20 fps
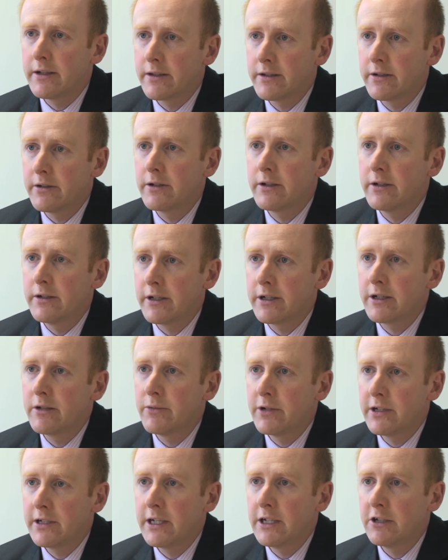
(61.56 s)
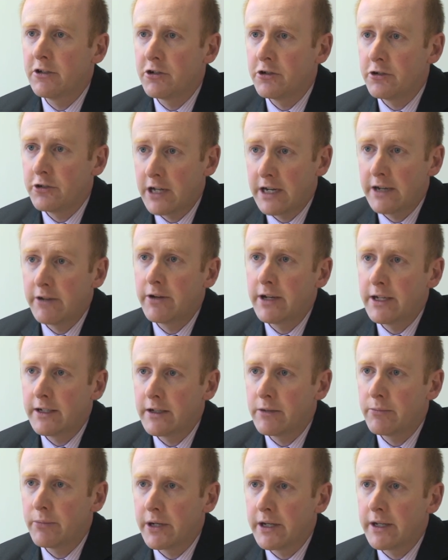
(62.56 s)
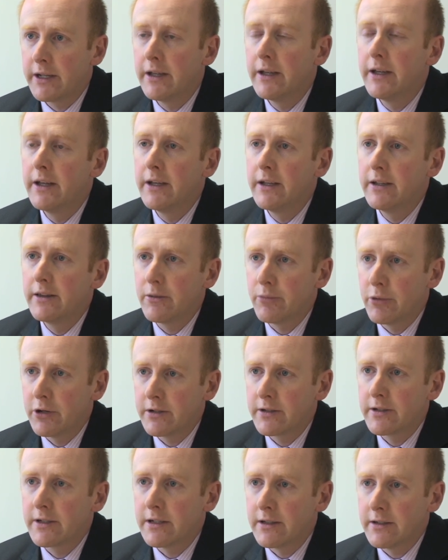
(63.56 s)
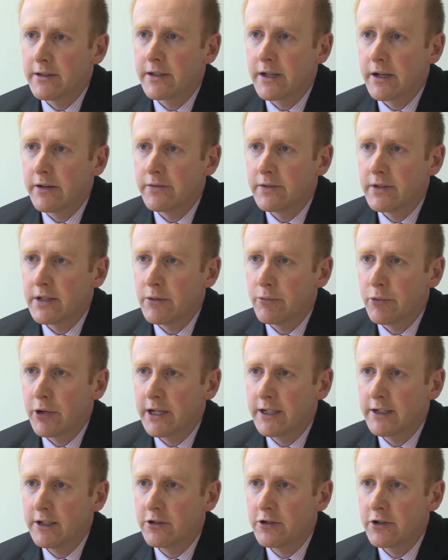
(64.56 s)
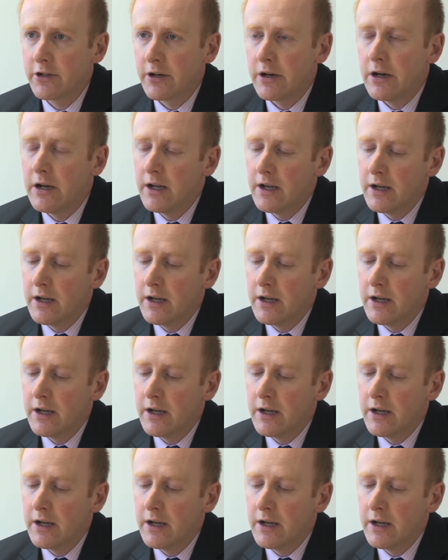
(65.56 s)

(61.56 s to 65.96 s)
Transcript: on certain documentation generated by the personal insolvency practitioner.